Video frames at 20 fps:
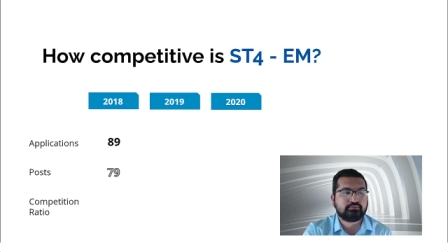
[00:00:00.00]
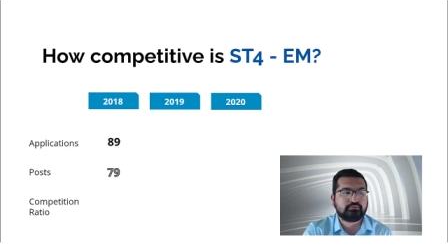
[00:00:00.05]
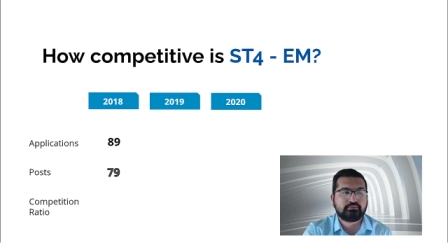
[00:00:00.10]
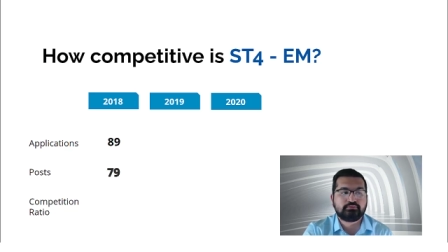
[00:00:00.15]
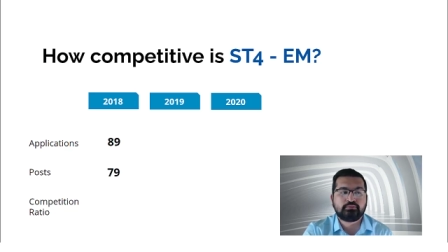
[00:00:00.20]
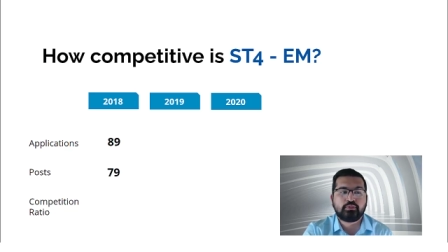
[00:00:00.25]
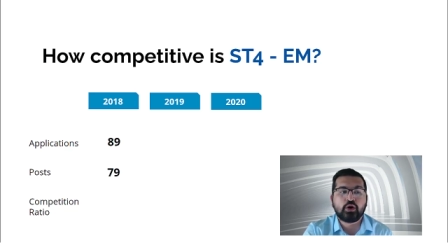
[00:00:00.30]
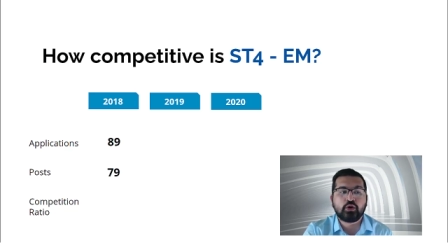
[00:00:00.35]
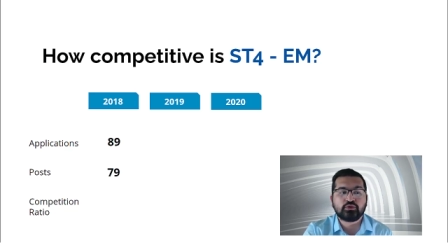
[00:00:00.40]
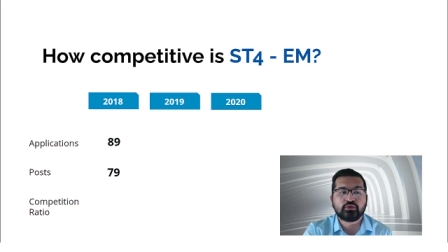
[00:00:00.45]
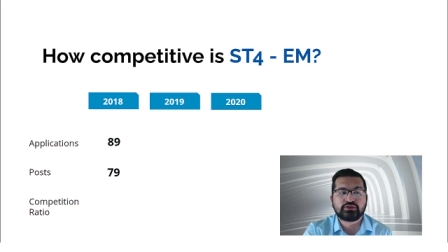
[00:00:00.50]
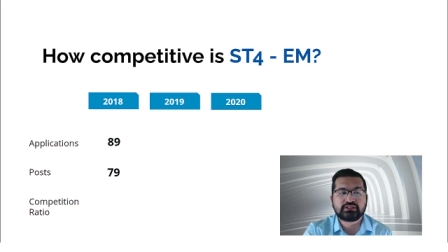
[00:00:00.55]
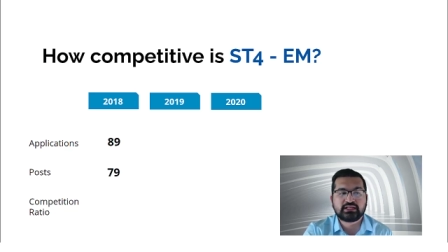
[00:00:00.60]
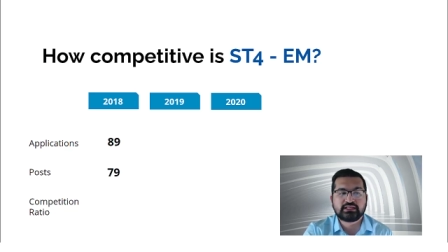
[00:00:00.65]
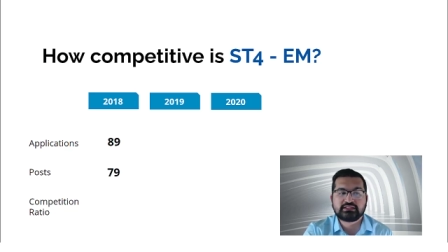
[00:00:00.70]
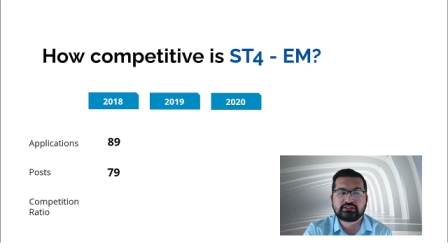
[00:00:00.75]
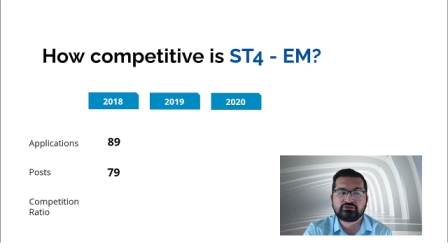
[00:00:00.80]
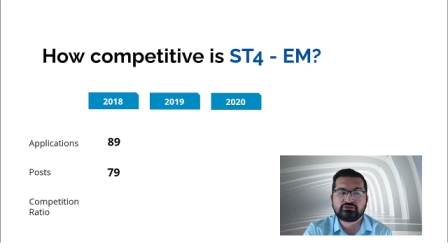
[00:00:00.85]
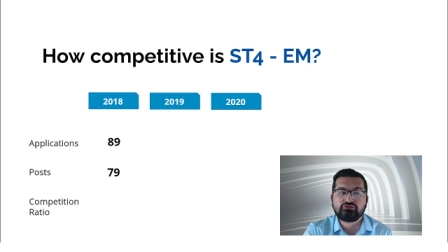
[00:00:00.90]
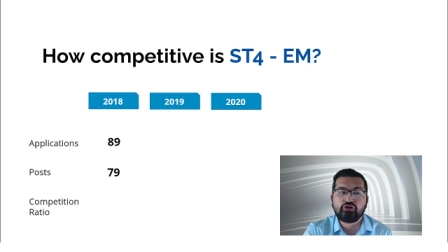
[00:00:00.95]
post
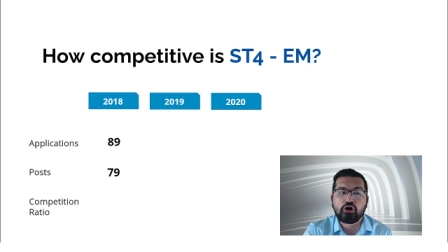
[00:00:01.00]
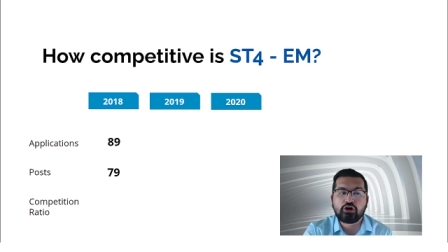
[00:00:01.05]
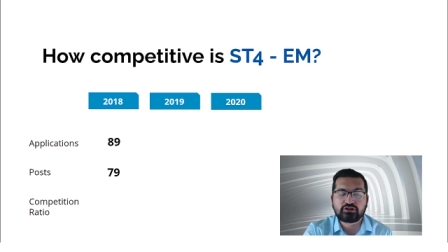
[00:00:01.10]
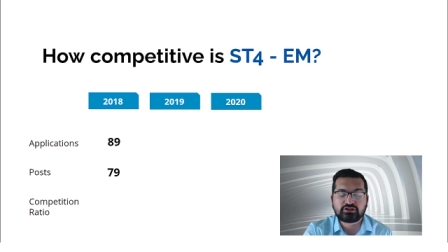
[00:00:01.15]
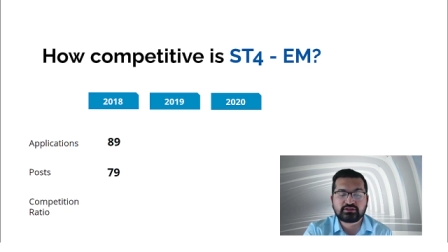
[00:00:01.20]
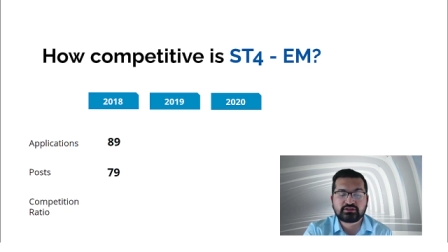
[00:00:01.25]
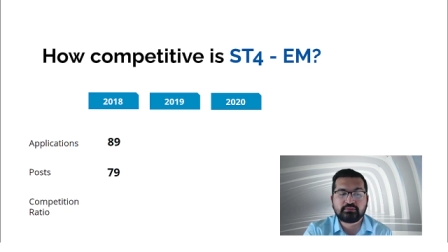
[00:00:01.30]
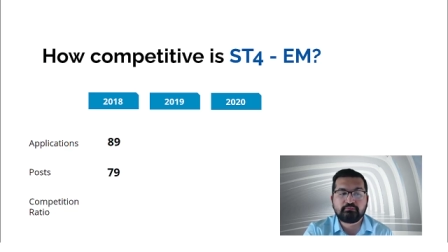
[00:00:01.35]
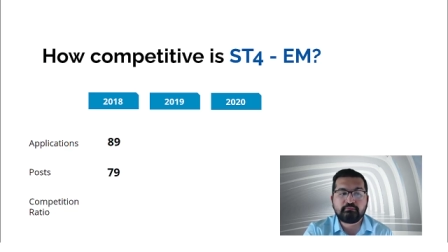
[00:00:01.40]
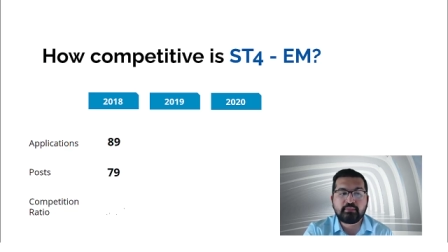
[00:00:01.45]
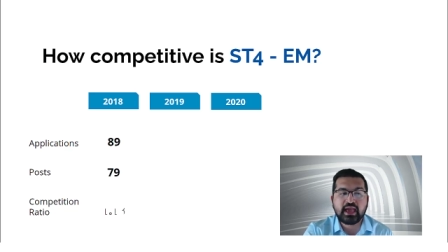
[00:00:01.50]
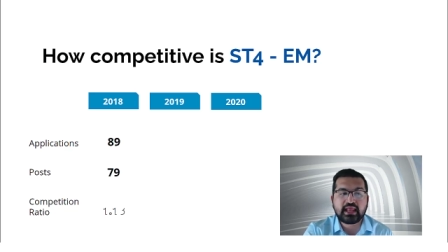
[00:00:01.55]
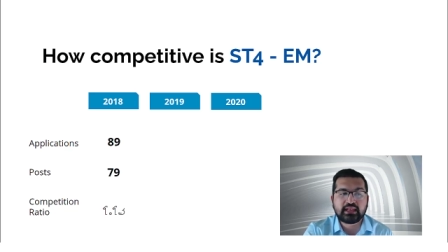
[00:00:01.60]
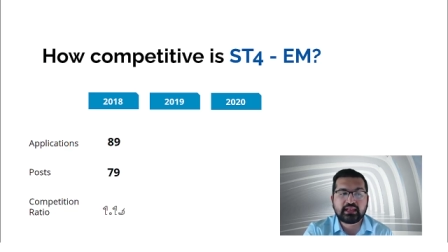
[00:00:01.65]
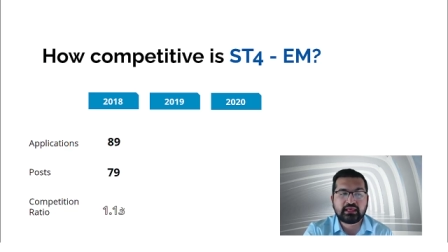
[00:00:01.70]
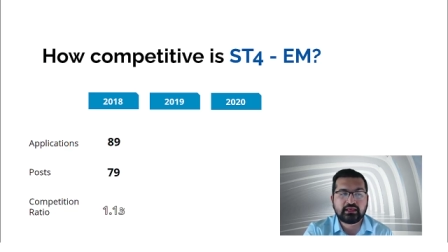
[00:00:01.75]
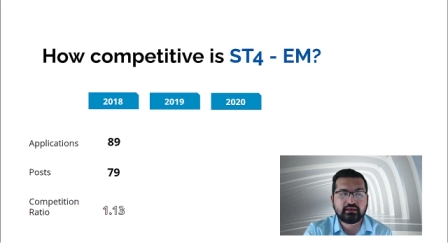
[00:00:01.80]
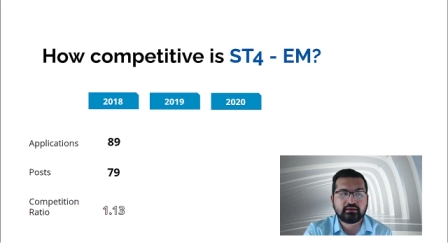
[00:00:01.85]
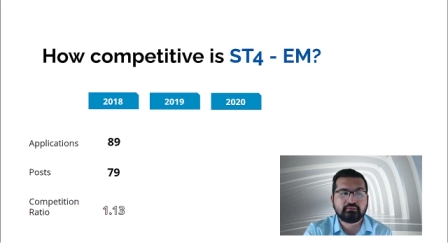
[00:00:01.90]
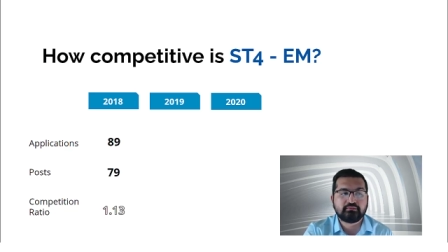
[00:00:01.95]
is not
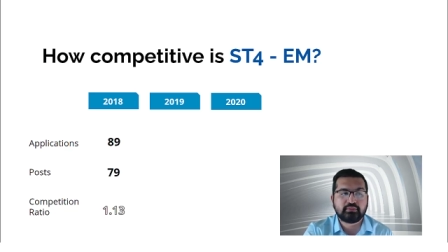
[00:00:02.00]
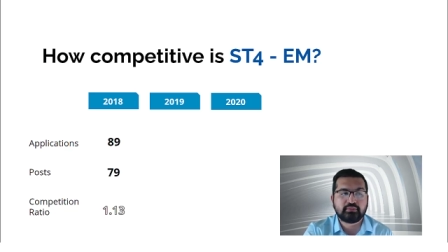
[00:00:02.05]
many